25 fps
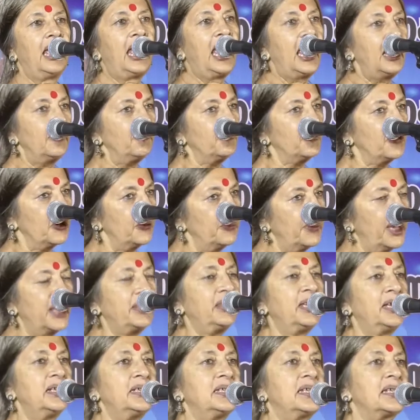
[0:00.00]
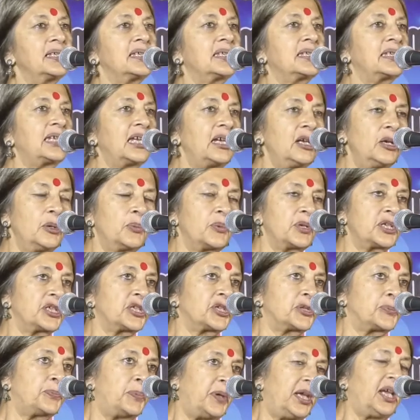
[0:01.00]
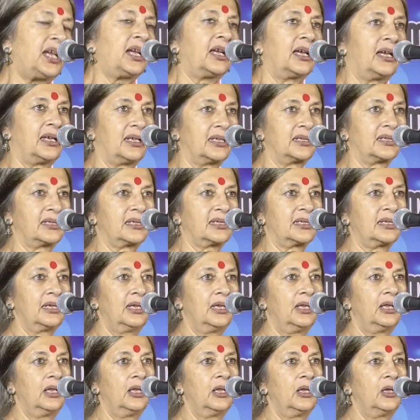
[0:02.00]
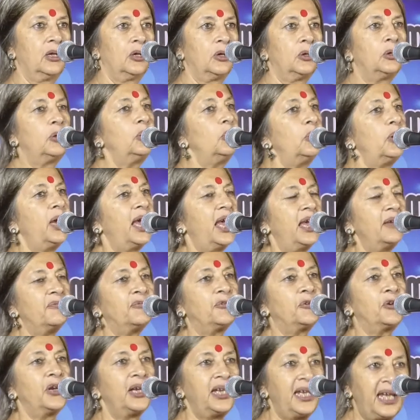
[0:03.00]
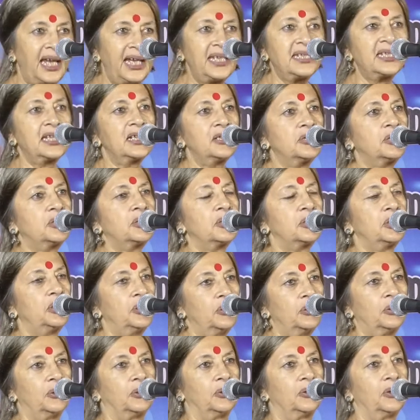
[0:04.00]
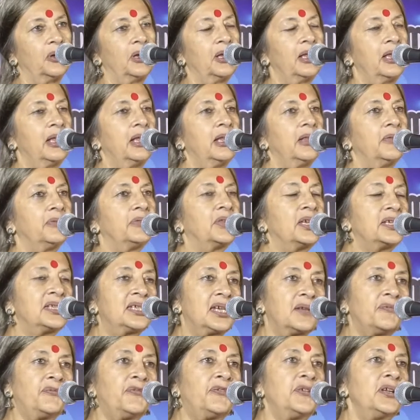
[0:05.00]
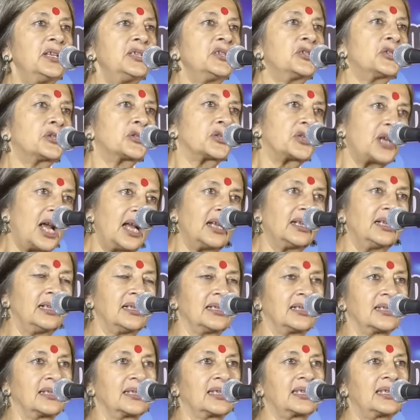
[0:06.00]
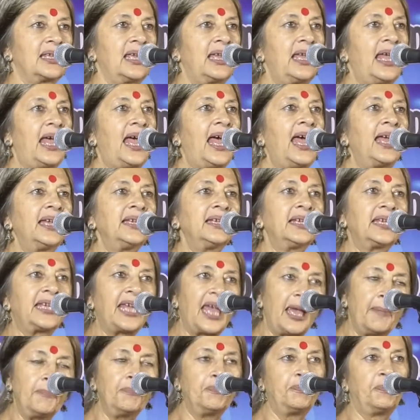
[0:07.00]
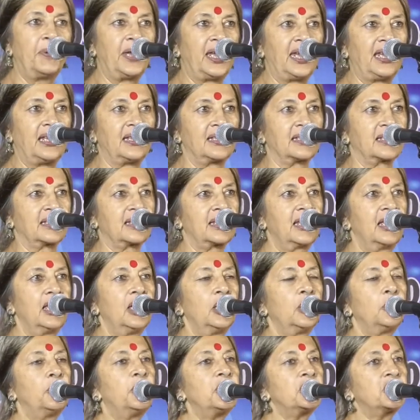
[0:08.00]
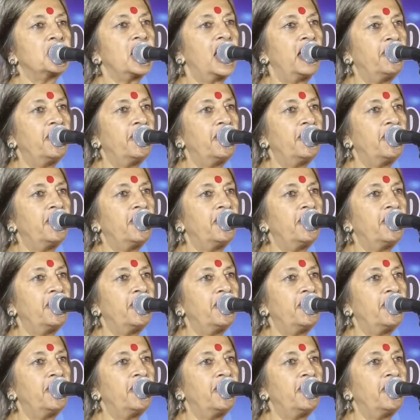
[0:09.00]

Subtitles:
and from other distinguished speakers who have related to you the different struggles and campaigns which